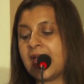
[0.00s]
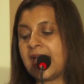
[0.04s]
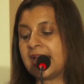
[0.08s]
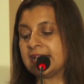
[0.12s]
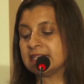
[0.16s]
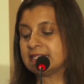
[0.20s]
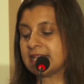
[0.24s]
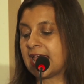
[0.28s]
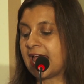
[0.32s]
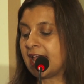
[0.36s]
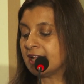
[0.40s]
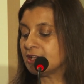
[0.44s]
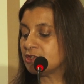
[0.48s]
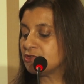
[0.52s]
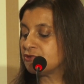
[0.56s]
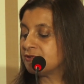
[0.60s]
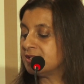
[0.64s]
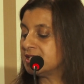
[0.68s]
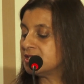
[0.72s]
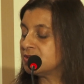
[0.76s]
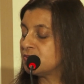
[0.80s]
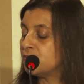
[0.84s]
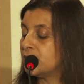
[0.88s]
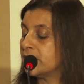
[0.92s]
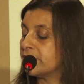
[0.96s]
As
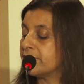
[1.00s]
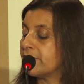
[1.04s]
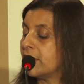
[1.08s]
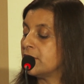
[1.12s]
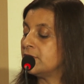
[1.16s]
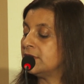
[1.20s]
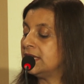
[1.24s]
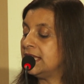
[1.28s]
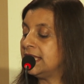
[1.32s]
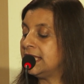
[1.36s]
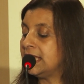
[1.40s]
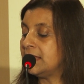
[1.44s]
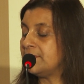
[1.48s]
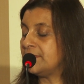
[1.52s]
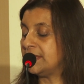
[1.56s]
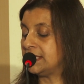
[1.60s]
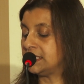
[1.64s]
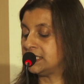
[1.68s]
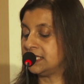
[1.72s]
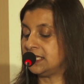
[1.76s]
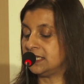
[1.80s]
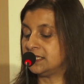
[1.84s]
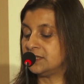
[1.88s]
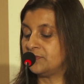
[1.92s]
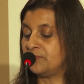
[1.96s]
actuaries, we're only
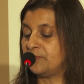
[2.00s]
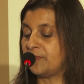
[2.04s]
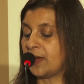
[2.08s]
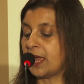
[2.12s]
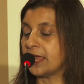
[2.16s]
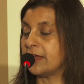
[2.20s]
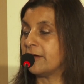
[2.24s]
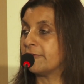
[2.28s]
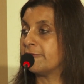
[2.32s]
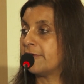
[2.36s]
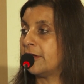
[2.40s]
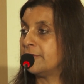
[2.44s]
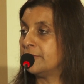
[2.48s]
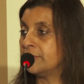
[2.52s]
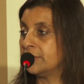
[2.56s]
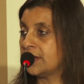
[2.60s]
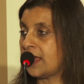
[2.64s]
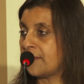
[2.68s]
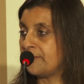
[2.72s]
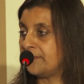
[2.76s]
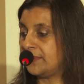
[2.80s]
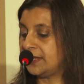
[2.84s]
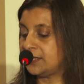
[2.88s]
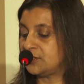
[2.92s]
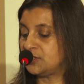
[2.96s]
limited by our own
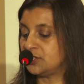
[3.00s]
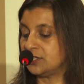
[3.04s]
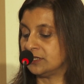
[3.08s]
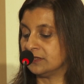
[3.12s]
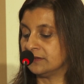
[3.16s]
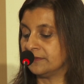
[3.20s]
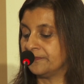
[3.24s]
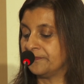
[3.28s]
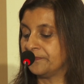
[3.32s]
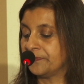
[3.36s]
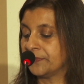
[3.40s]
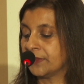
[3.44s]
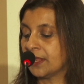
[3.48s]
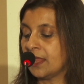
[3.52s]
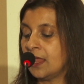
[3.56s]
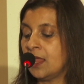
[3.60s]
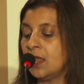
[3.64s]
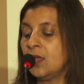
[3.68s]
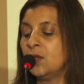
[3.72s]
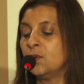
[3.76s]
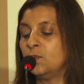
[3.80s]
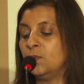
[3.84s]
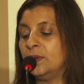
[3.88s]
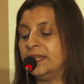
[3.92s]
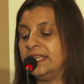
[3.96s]
ambition.
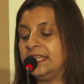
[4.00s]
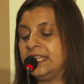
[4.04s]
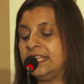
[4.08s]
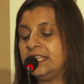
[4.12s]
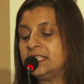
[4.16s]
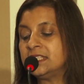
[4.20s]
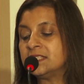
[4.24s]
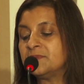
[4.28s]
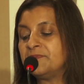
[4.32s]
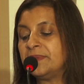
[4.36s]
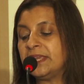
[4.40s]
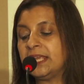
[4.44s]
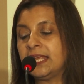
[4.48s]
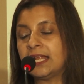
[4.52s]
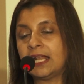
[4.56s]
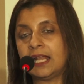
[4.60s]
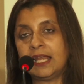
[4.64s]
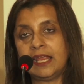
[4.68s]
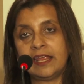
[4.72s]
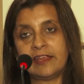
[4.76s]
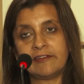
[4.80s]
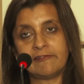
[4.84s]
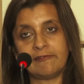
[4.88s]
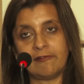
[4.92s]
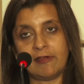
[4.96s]
We need to be
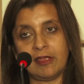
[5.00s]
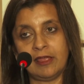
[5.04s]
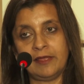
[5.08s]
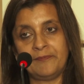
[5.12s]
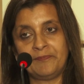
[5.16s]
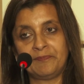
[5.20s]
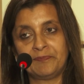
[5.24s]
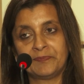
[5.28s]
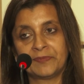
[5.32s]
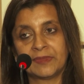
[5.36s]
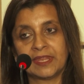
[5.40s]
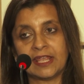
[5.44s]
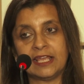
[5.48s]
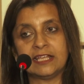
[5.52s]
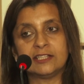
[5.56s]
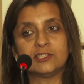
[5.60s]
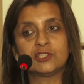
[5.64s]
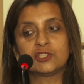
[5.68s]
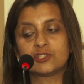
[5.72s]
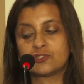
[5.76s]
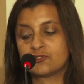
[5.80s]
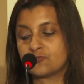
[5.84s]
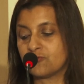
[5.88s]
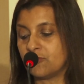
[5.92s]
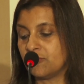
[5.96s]
clearer and
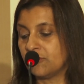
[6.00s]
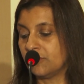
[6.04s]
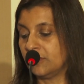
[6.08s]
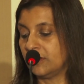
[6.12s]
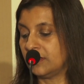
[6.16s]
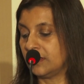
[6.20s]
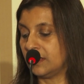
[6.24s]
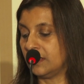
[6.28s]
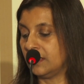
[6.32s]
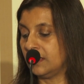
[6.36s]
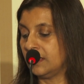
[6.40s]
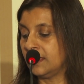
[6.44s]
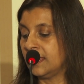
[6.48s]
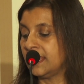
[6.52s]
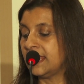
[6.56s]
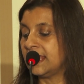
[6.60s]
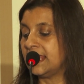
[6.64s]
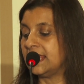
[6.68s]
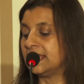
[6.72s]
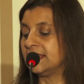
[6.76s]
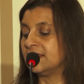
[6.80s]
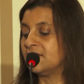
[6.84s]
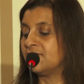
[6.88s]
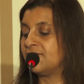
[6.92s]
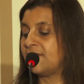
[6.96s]
stronger
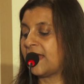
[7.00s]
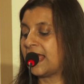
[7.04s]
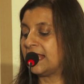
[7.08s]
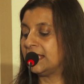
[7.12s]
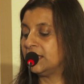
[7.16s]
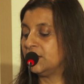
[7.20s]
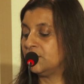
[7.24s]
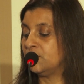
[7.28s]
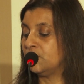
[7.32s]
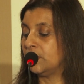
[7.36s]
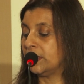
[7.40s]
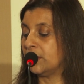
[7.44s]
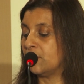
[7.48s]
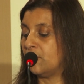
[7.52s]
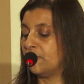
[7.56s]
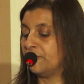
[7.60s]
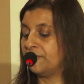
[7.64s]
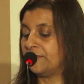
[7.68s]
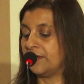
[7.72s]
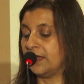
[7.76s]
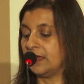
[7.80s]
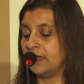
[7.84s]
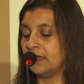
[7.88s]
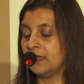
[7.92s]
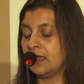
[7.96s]
in the value we
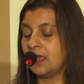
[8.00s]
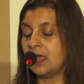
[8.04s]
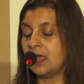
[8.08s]
offer